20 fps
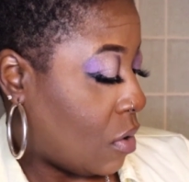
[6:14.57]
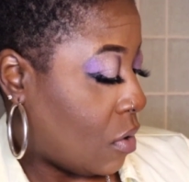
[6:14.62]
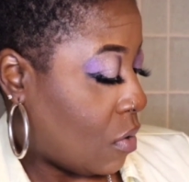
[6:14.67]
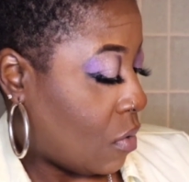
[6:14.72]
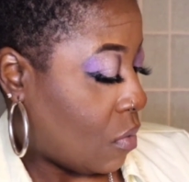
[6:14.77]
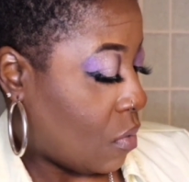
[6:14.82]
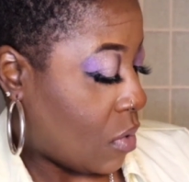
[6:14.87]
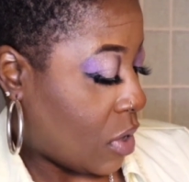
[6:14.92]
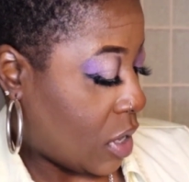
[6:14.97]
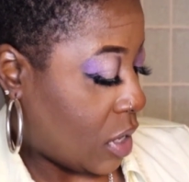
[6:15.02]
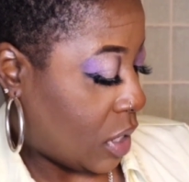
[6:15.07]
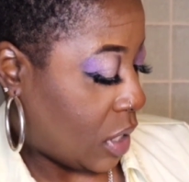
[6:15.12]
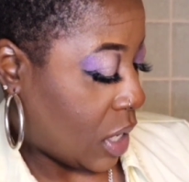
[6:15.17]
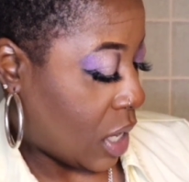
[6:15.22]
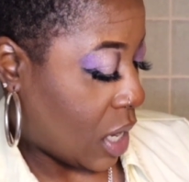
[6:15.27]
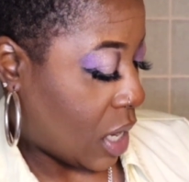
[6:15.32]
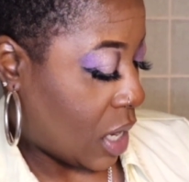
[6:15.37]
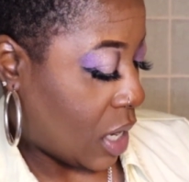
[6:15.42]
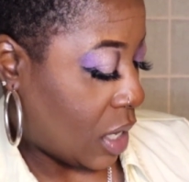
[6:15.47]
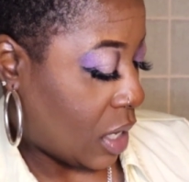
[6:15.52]
What
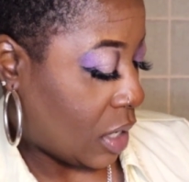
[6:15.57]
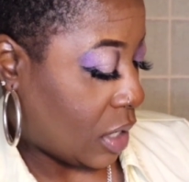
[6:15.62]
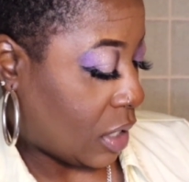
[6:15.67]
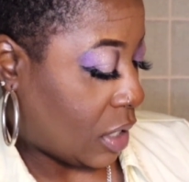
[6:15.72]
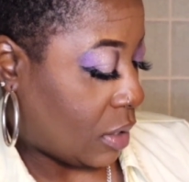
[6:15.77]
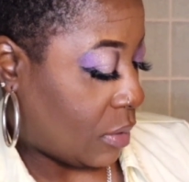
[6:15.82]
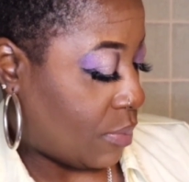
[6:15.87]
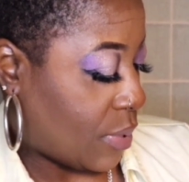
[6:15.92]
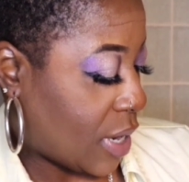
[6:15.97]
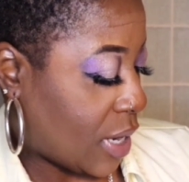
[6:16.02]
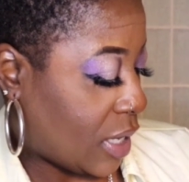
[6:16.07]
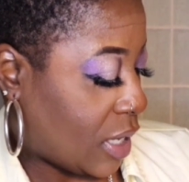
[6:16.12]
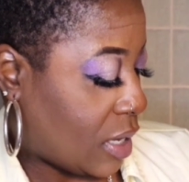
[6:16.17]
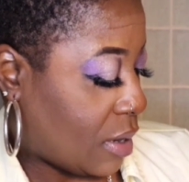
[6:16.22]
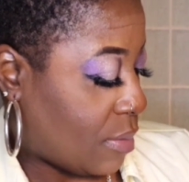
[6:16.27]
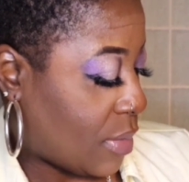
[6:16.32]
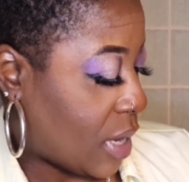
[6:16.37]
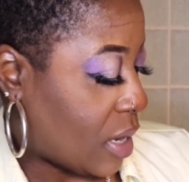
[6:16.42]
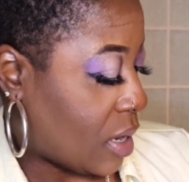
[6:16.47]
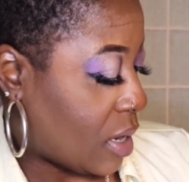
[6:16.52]
a
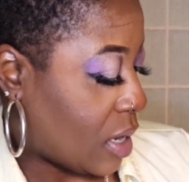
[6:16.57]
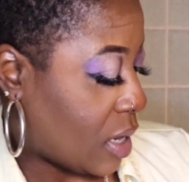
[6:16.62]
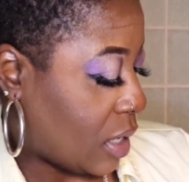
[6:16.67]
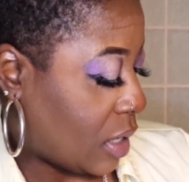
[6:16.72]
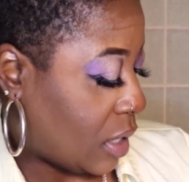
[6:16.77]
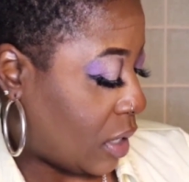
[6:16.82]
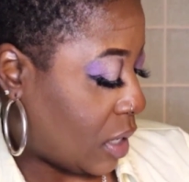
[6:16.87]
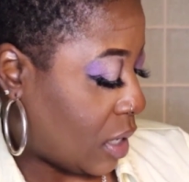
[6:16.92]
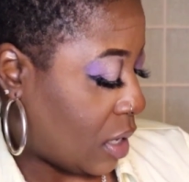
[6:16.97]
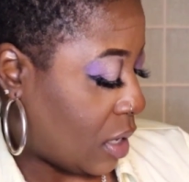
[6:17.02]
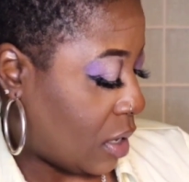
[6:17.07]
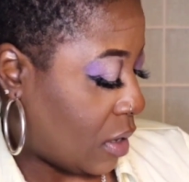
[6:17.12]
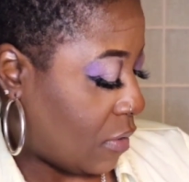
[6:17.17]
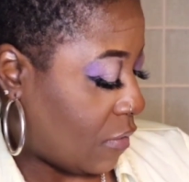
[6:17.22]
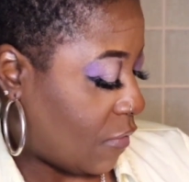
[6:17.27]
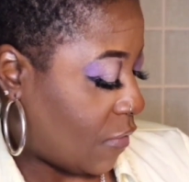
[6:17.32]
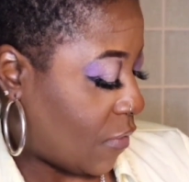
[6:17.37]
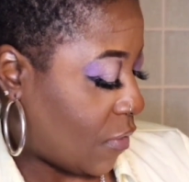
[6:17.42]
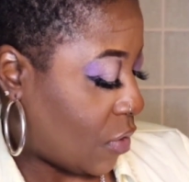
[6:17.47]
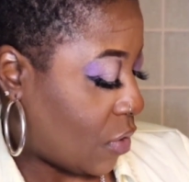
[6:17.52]
specimen. Let's see.
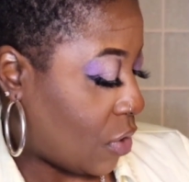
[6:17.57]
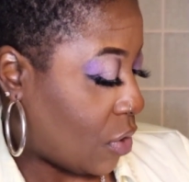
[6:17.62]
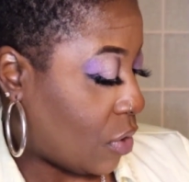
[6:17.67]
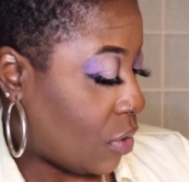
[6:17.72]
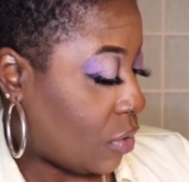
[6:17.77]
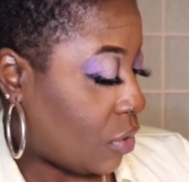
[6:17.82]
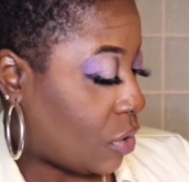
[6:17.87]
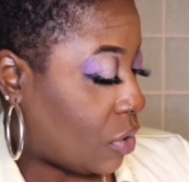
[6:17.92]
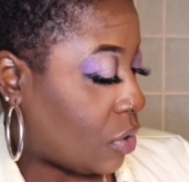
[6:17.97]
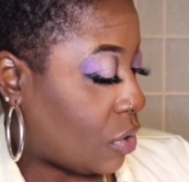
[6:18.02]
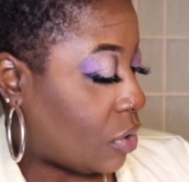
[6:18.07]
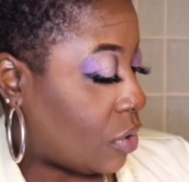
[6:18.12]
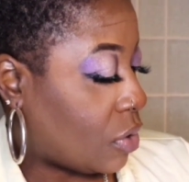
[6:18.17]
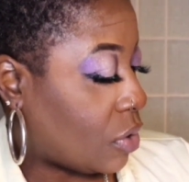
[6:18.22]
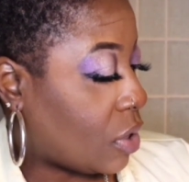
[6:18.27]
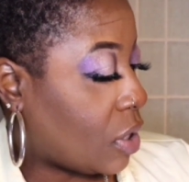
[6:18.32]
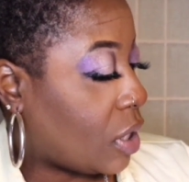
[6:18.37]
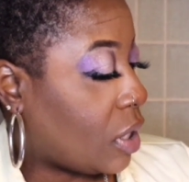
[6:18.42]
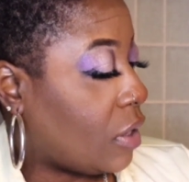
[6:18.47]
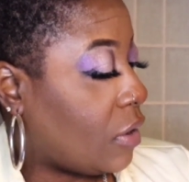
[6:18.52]
Photos?
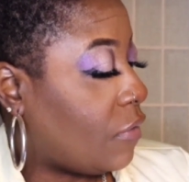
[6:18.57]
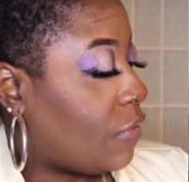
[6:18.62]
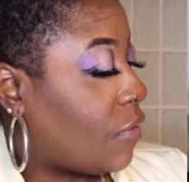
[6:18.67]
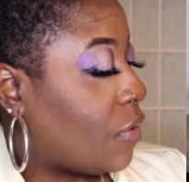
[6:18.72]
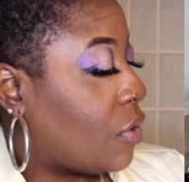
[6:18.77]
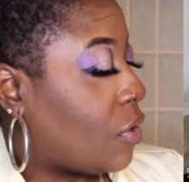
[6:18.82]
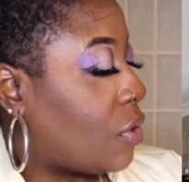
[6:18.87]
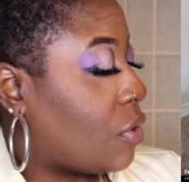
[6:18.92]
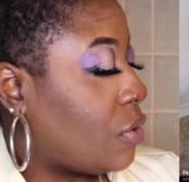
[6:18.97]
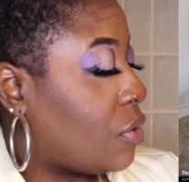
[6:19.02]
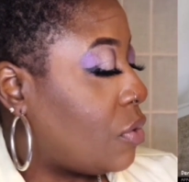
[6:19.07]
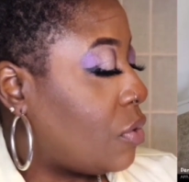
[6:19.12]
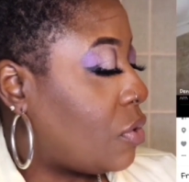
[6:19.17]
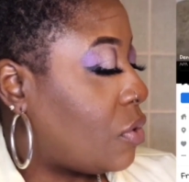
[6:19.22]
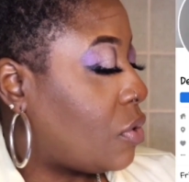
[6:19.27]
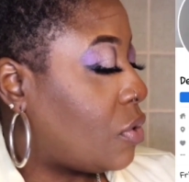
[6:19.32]
Any photos?